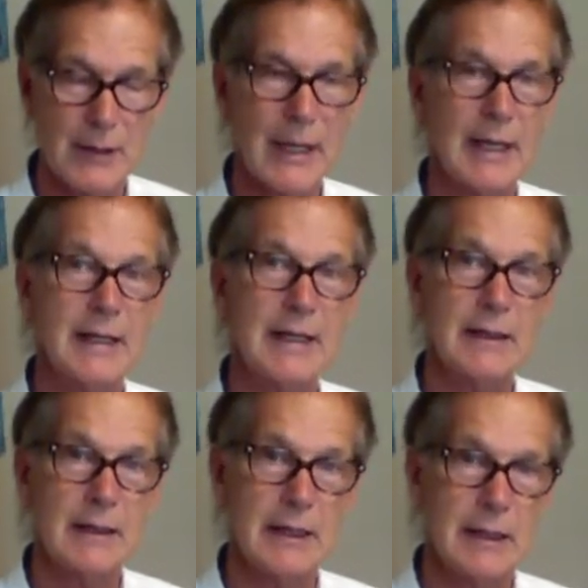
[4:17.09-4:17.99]
and
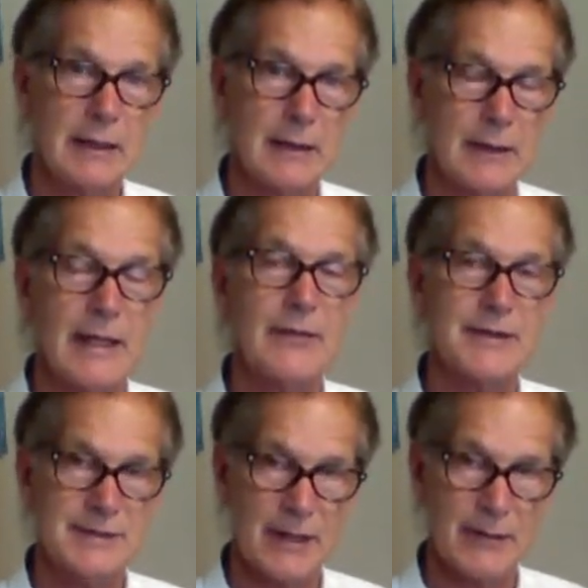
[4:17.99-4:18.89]
in the
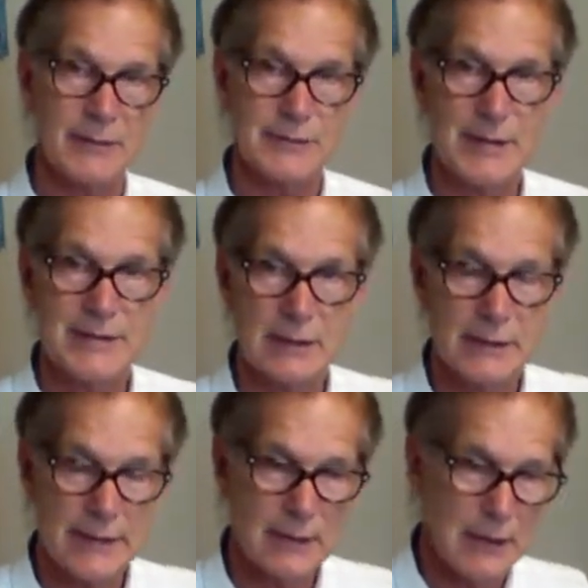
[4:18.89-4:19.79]
cells,
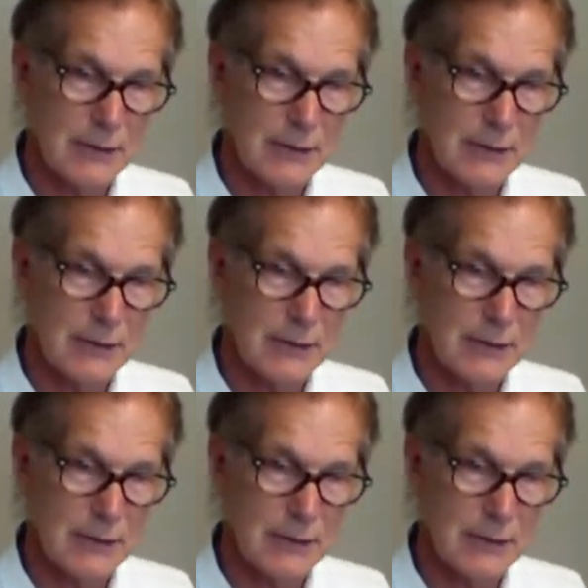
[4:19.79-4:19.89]
basically.